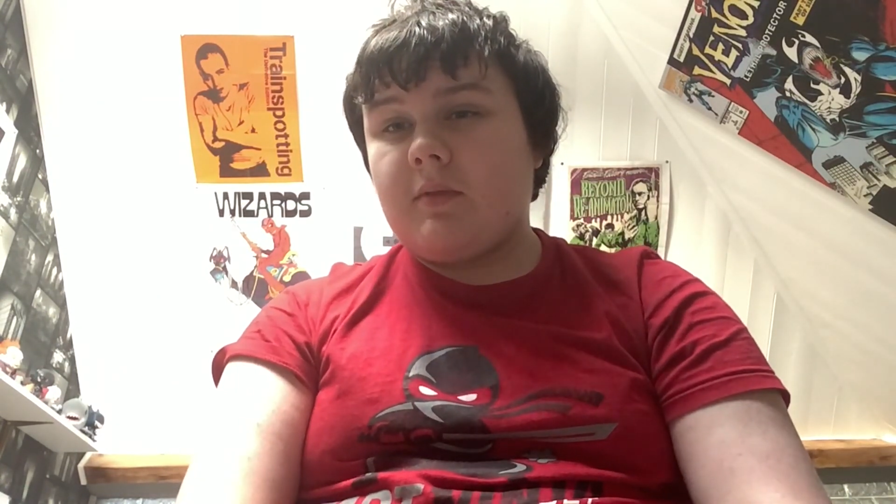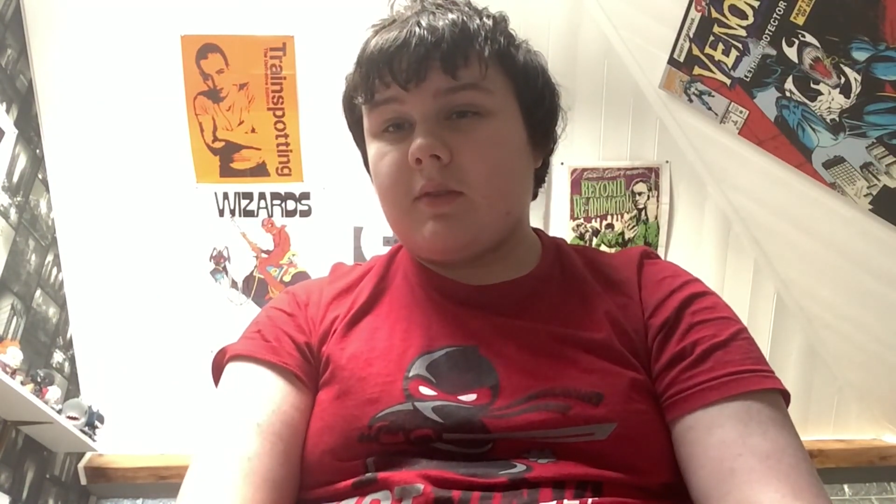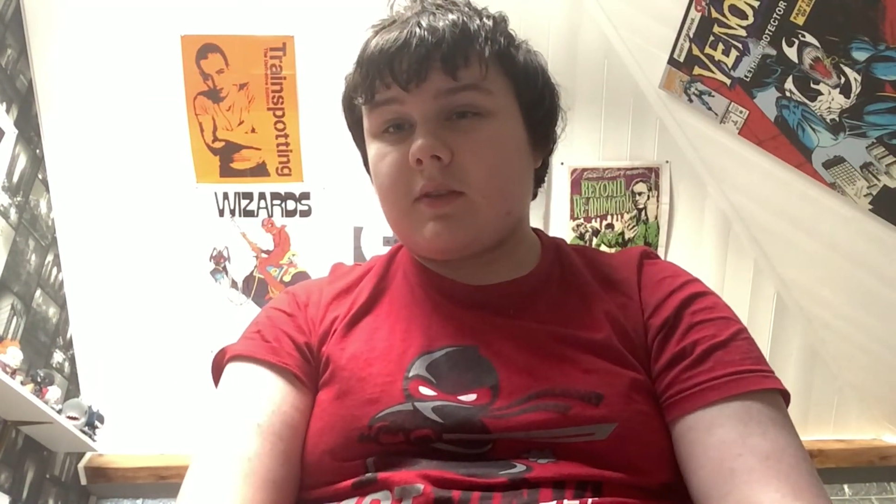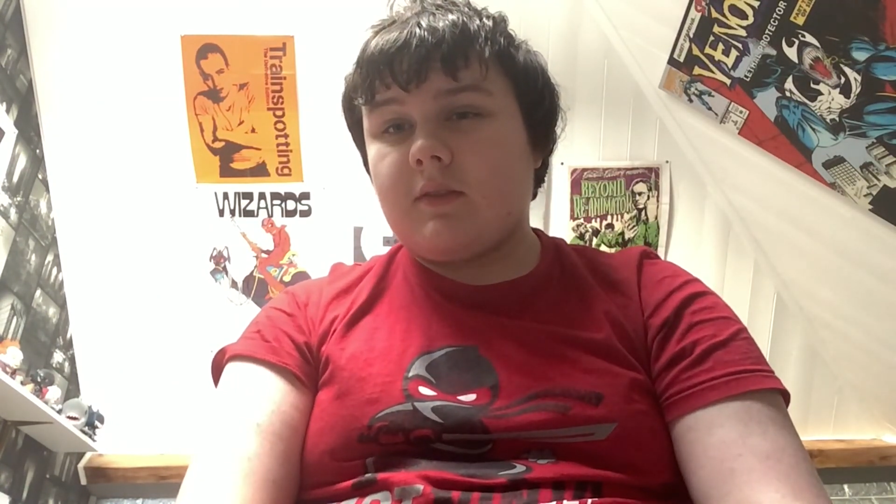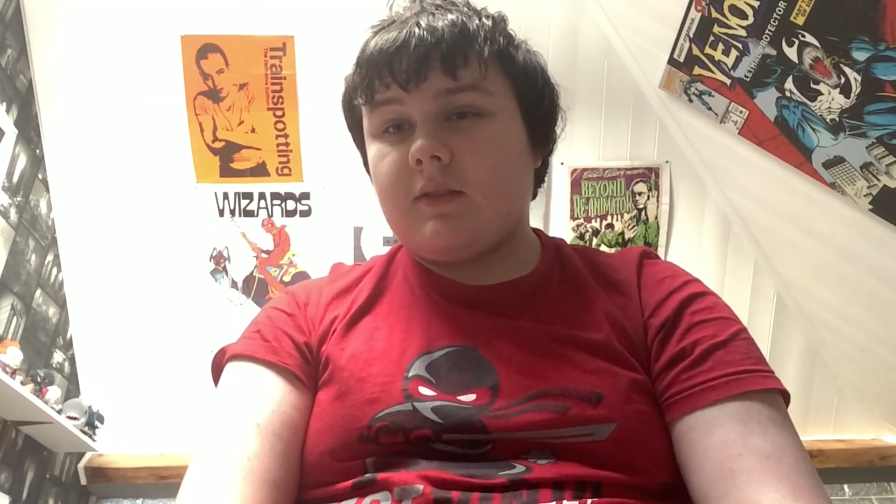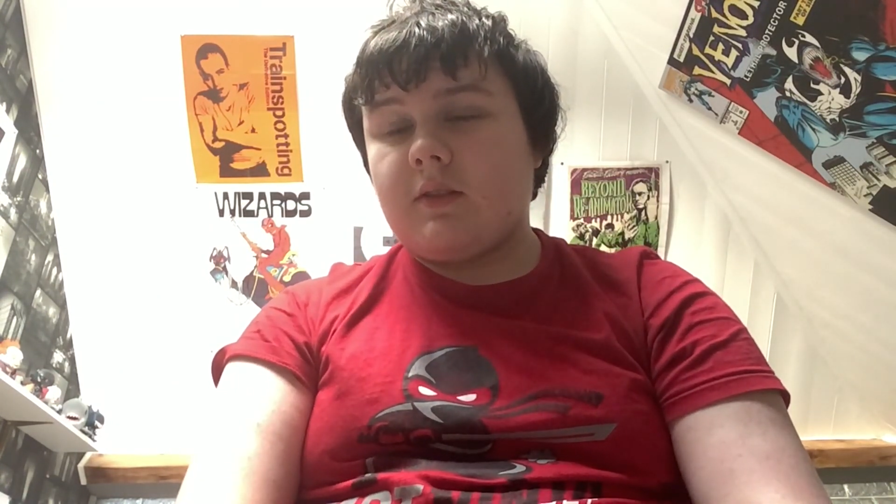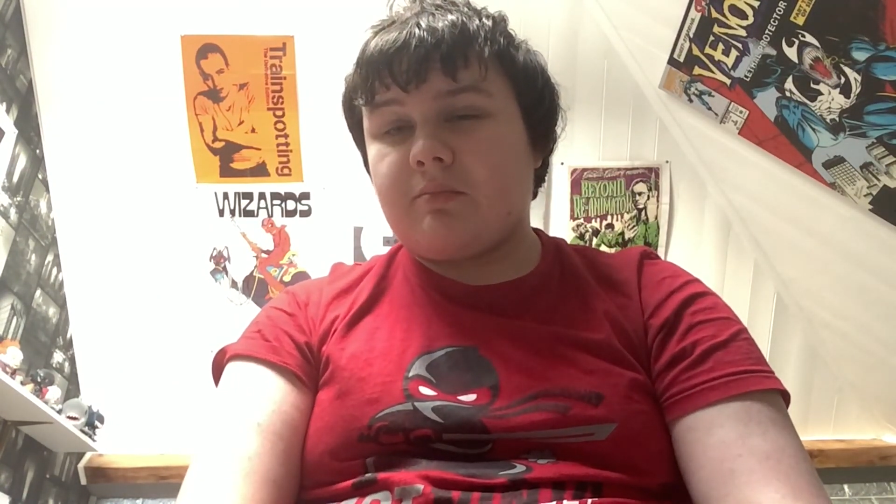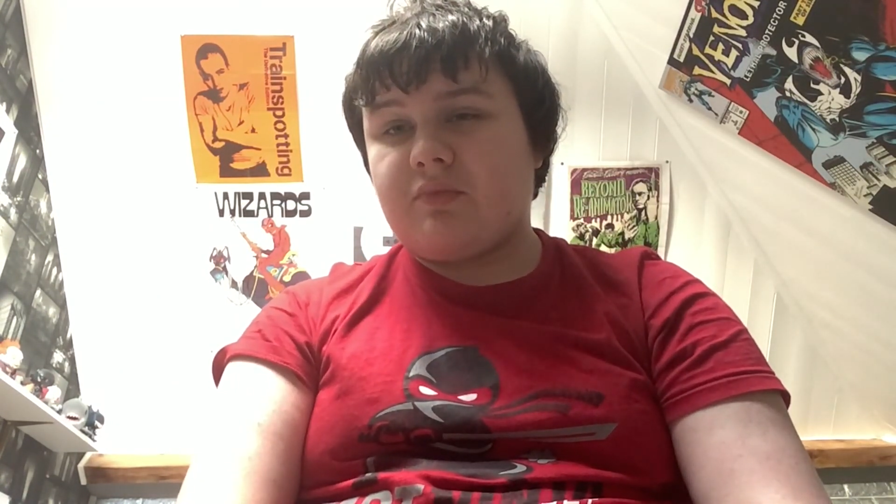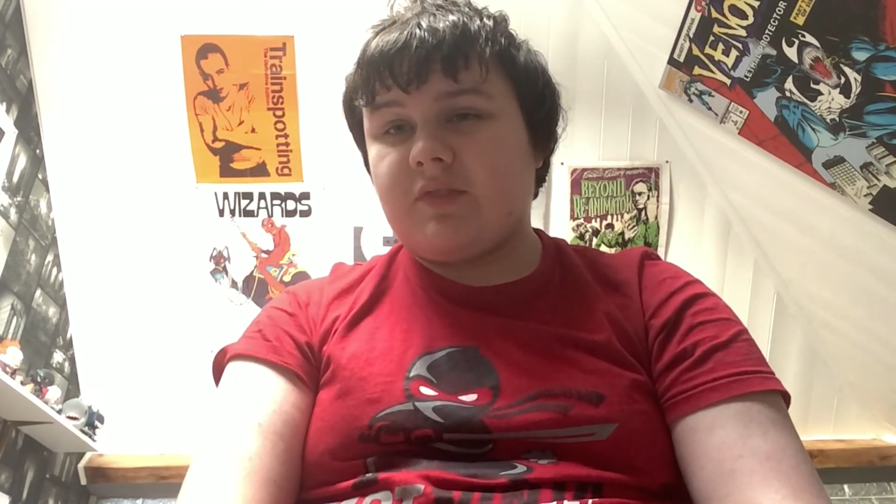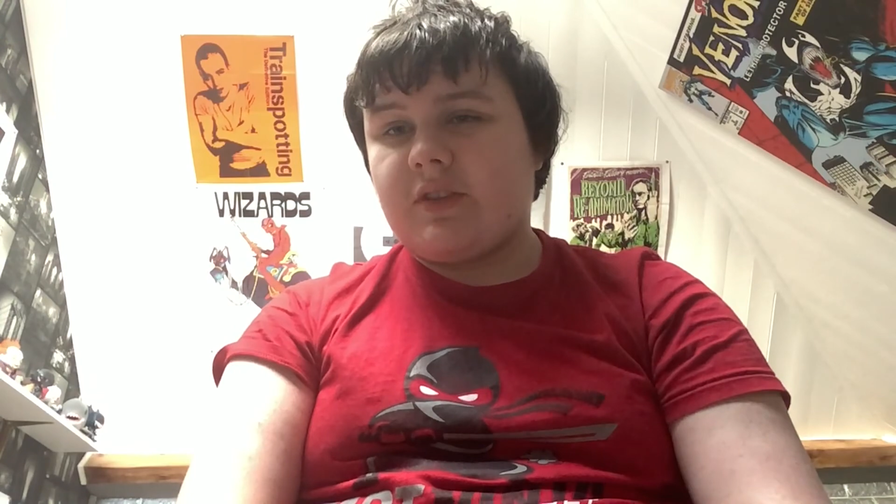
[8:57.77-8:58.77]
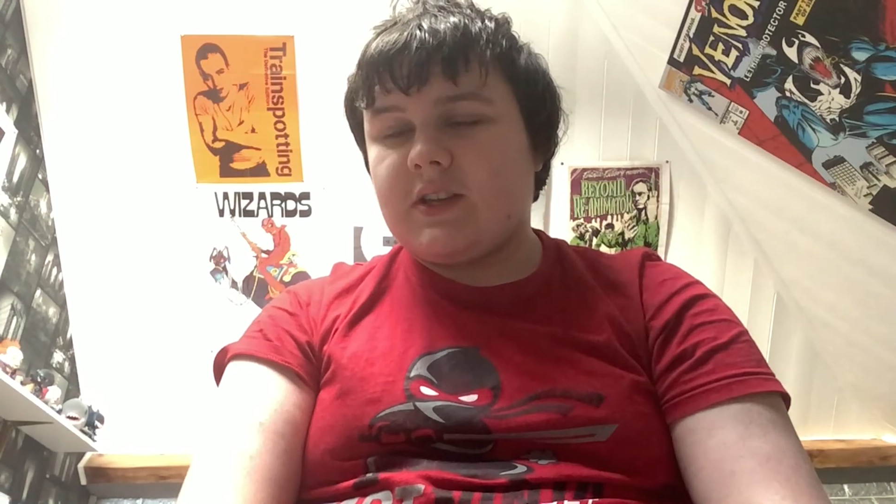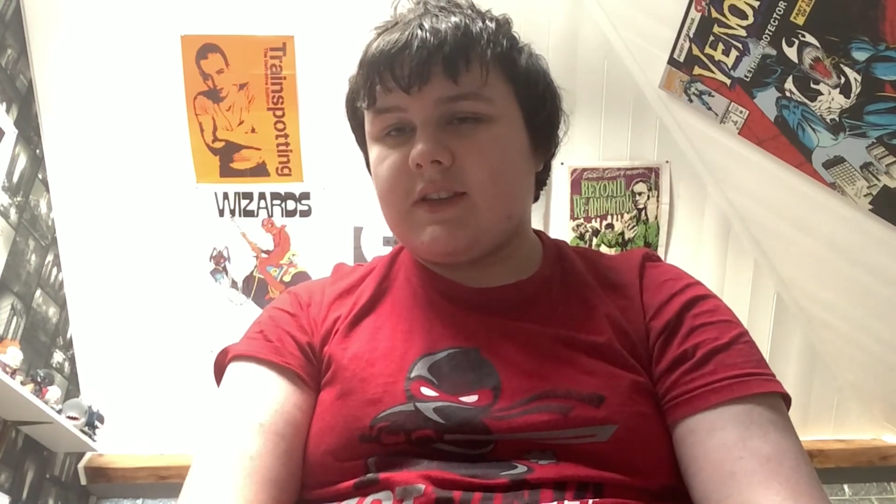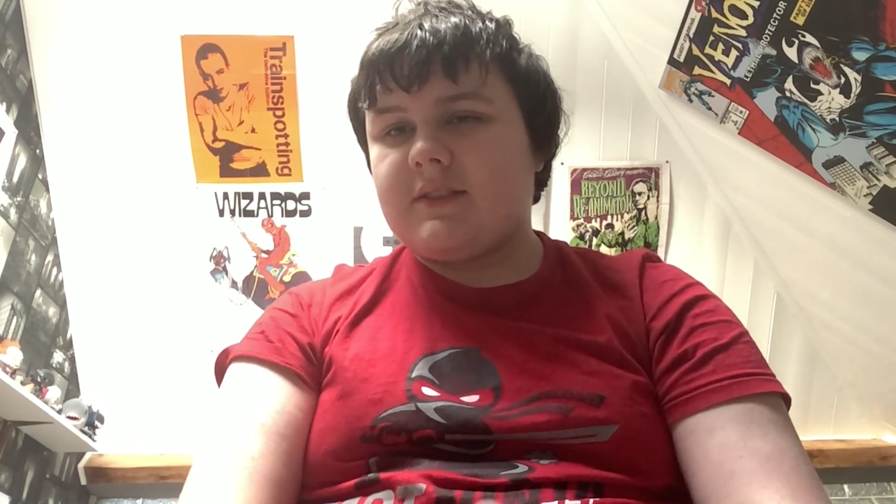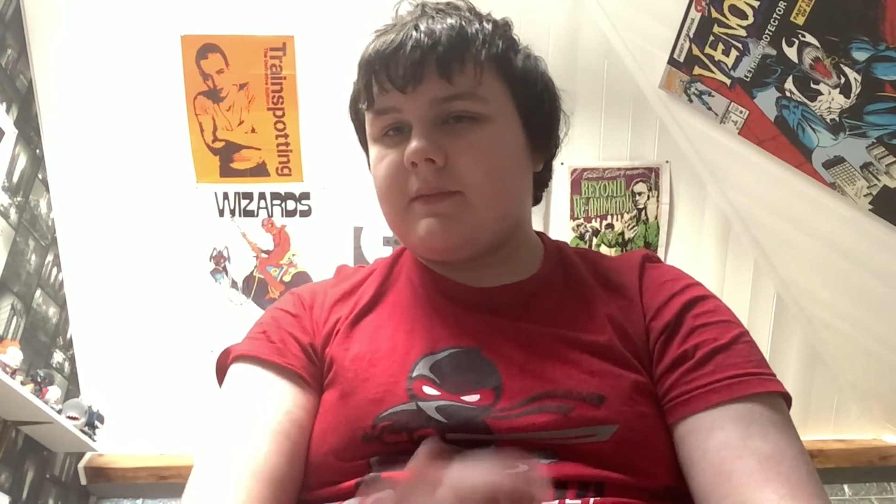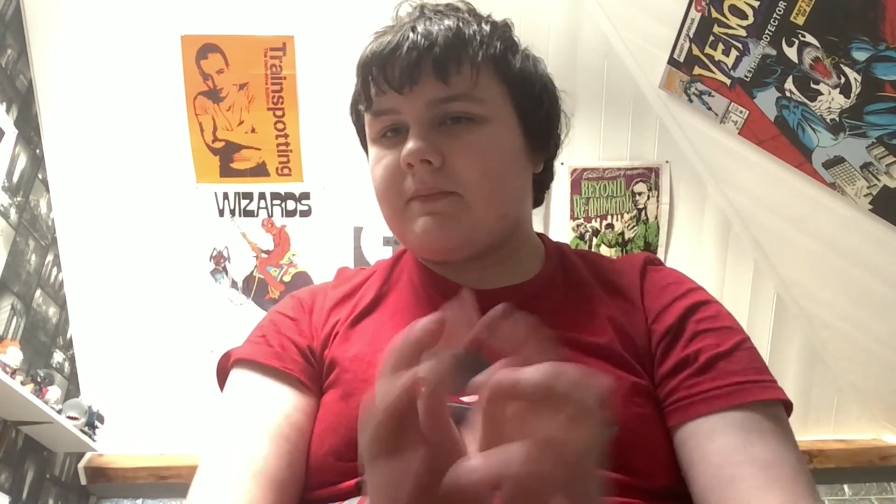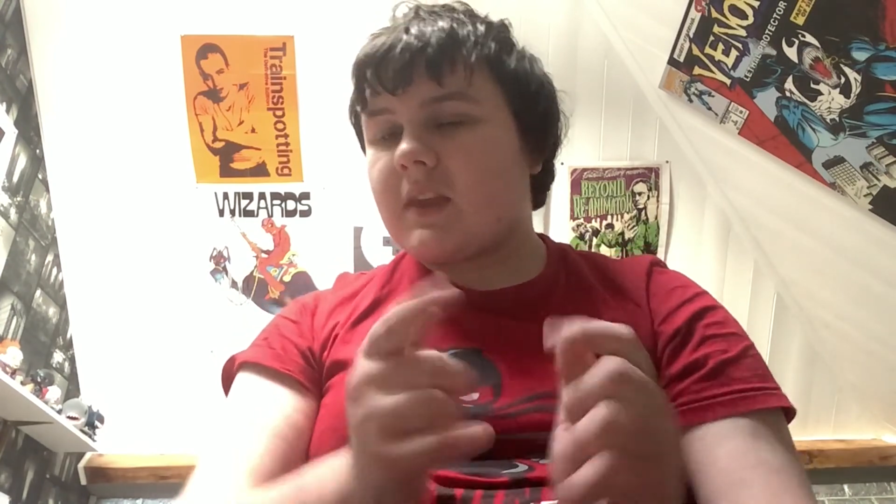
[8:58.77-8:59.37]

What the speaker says: working on a project.